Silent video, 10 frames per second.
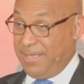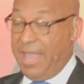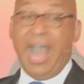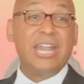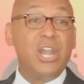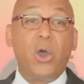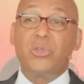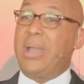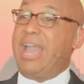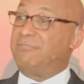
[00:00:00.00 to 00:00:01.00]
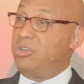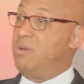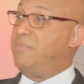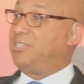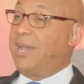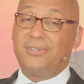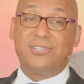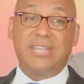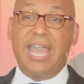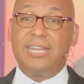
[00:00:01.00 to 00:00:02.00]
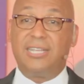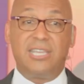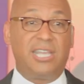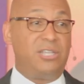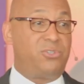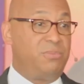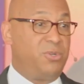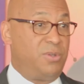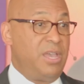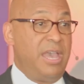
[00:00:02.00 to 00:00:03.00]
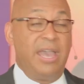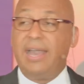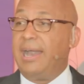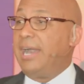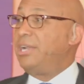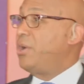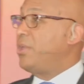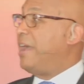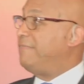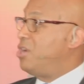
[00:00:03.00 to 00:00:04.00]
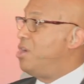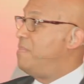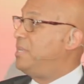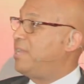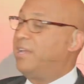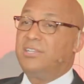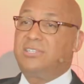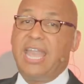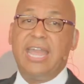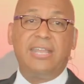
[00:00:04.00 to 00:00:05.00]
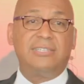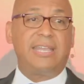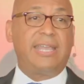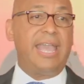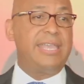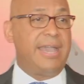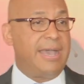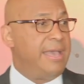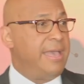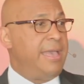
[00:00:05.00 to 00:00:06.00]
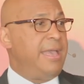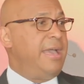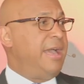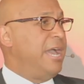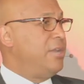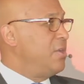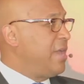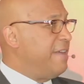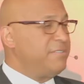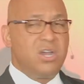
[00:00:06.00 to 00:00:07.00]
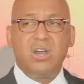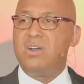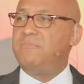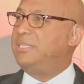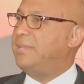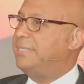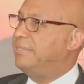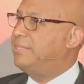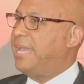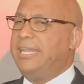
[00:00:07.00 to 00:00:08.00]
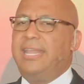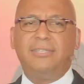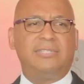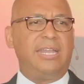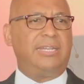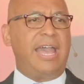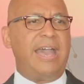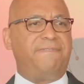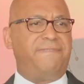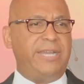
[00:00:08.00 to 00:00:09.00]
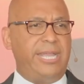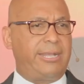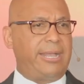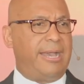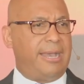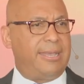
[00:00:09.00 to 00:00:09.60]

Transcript: I know you have no misunderstandings in Kisumu. I know you have no misunderstandings in Kenya. I know you have no misunderstandings in Africa.